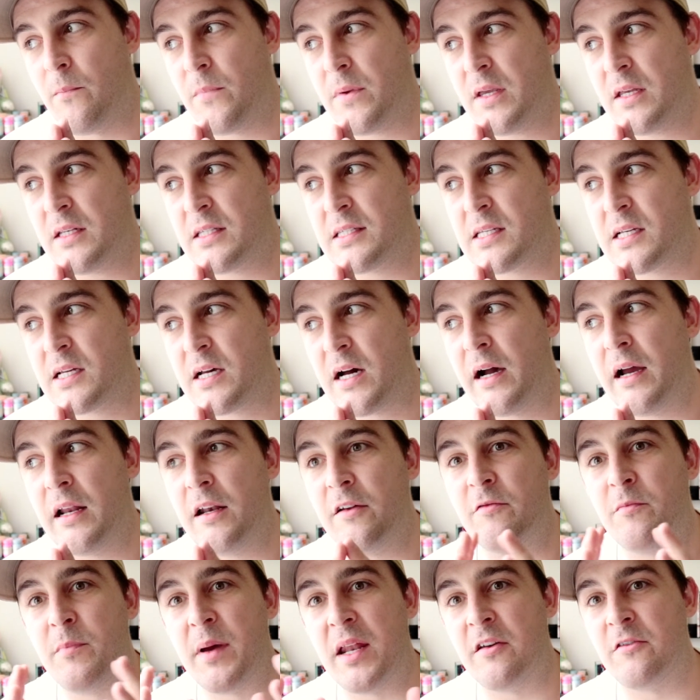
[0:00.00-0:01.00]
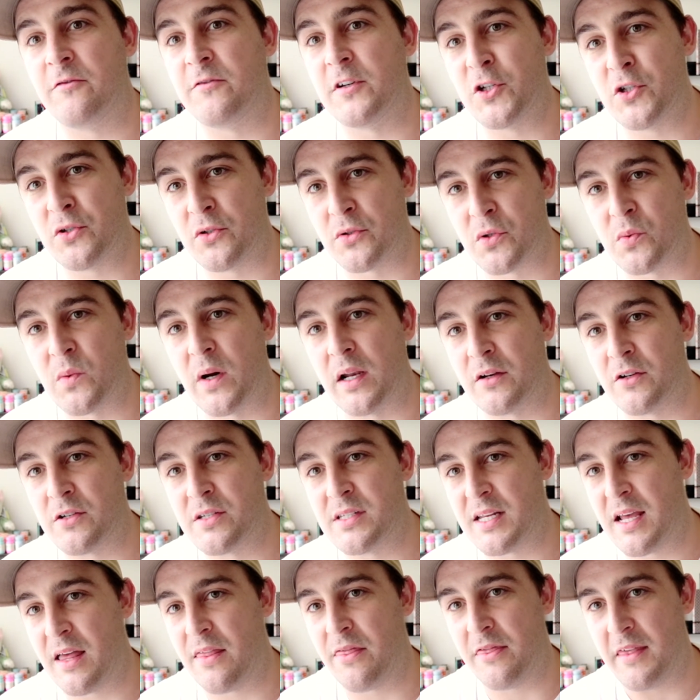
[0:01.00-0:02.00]
it's kind of beneficial to
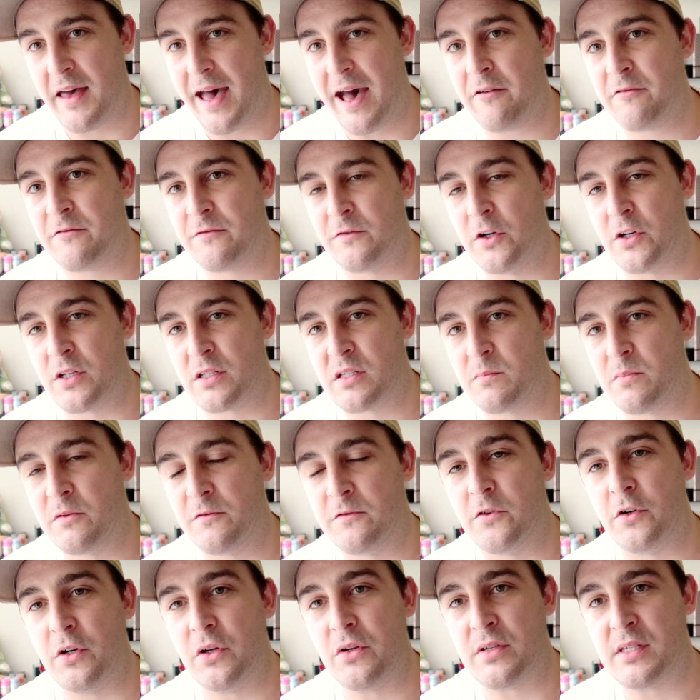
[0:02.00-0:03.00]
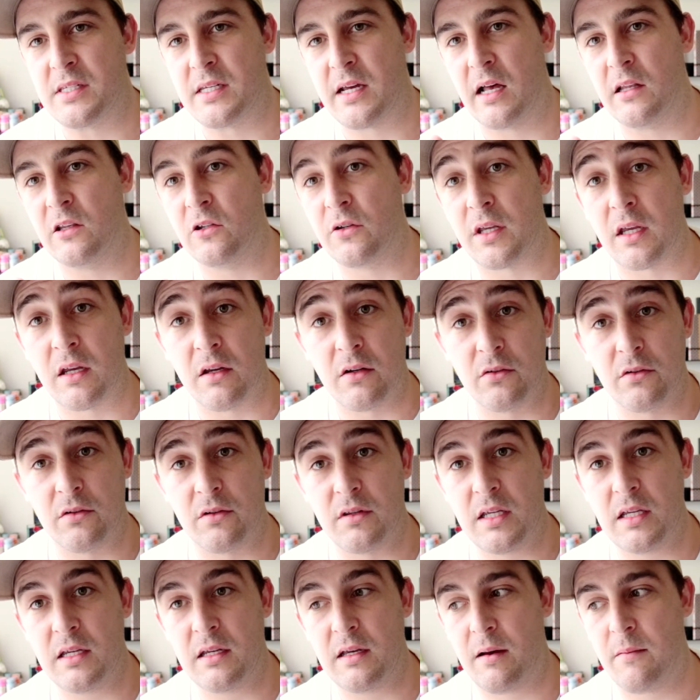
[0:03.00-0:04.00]
understand that first before you start looking at all
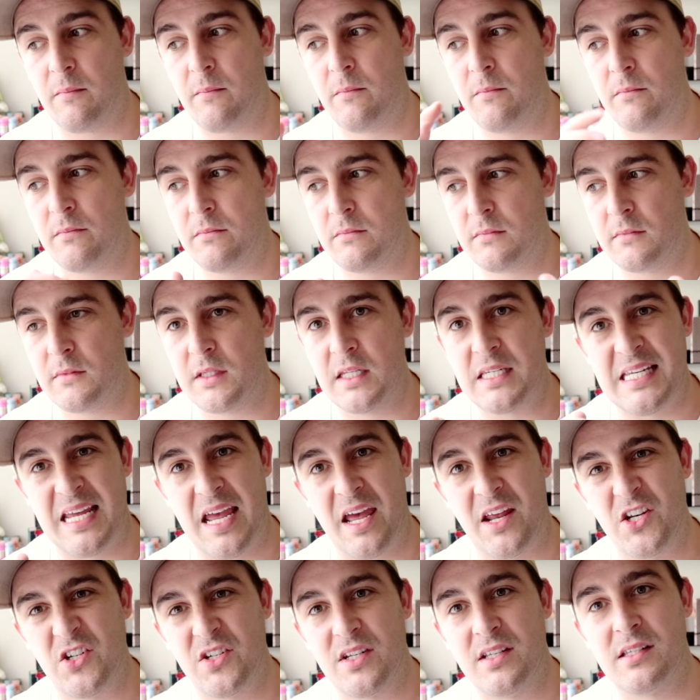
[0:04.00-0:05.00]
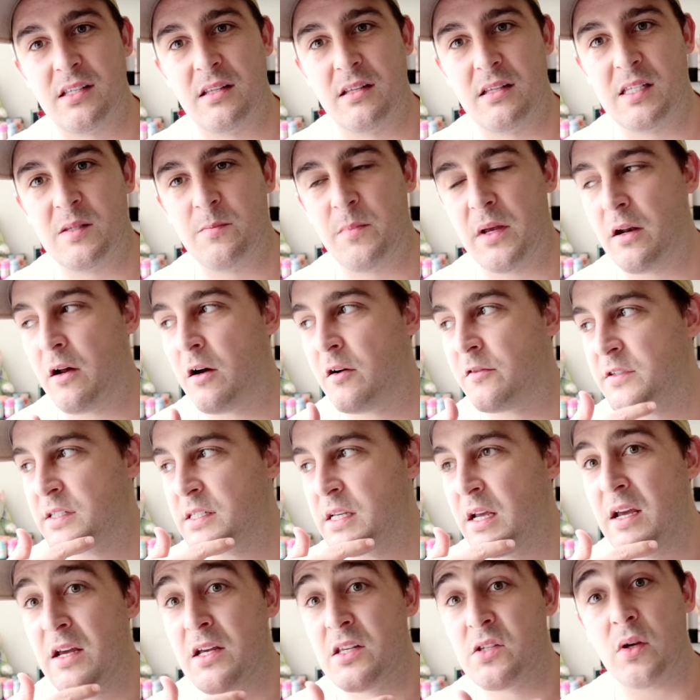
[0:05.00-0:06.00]
the tangents and the spin-offs.
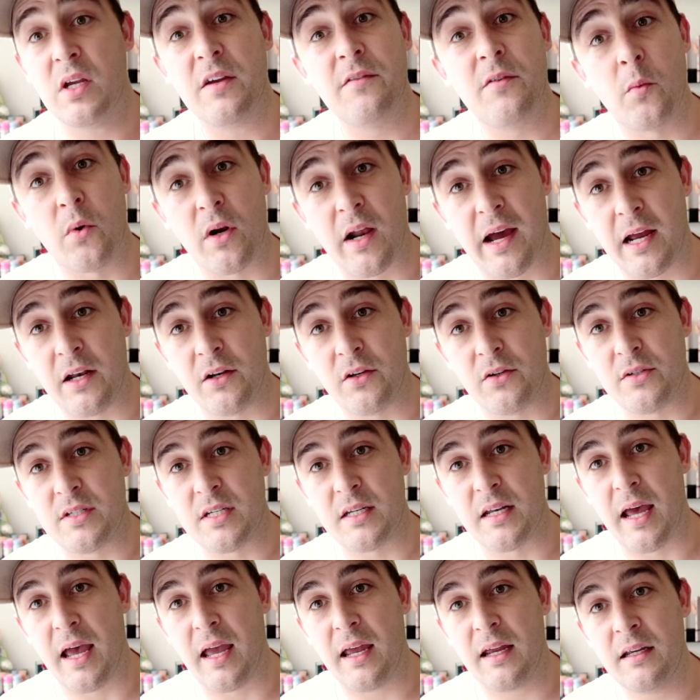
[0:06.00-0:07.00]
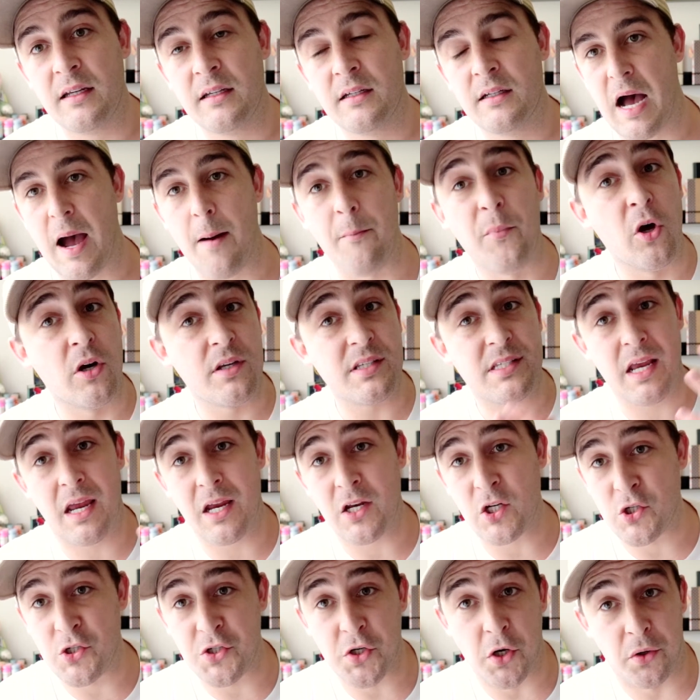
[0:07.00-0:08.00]
So even what I do today, I'm not
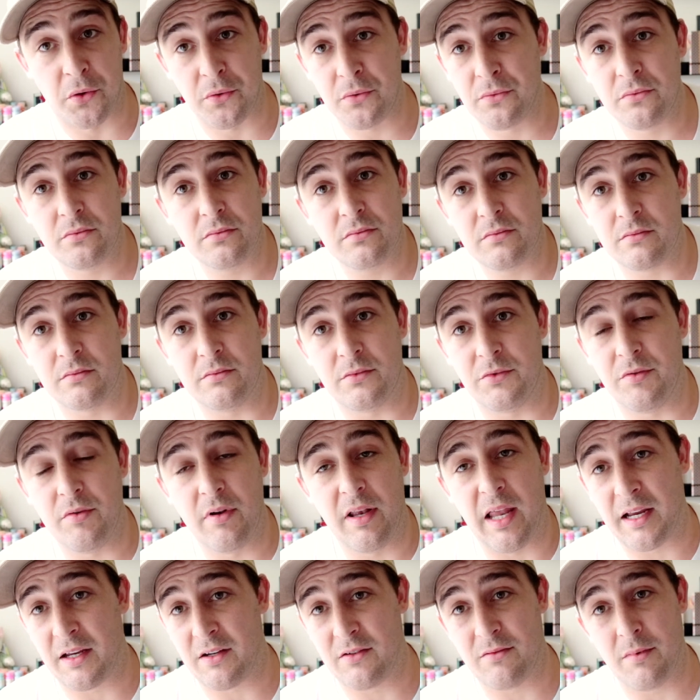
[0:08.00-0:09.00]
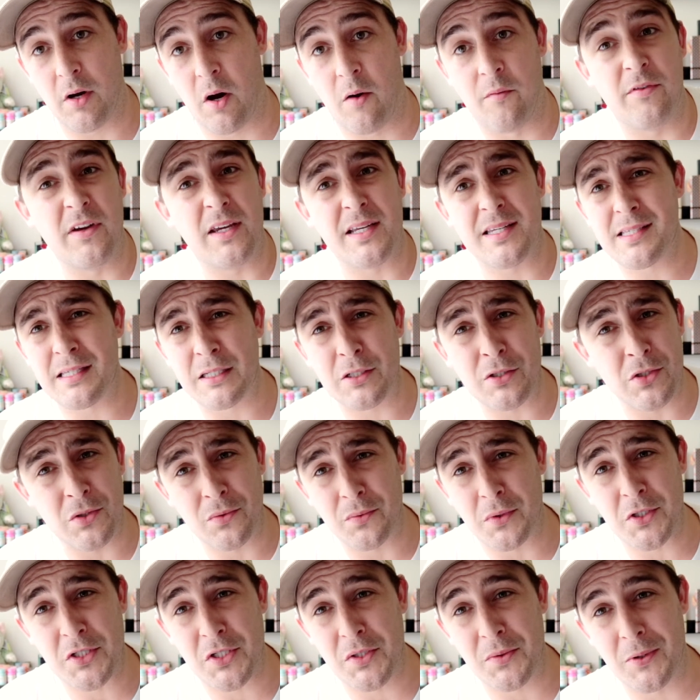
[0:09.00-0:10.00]
saying don't, like, obviously do
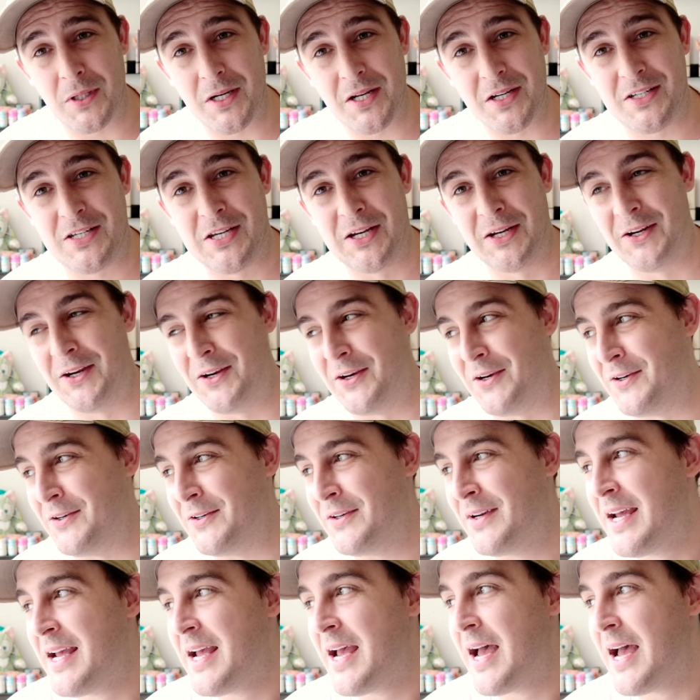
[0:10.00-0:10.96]
what you want to do,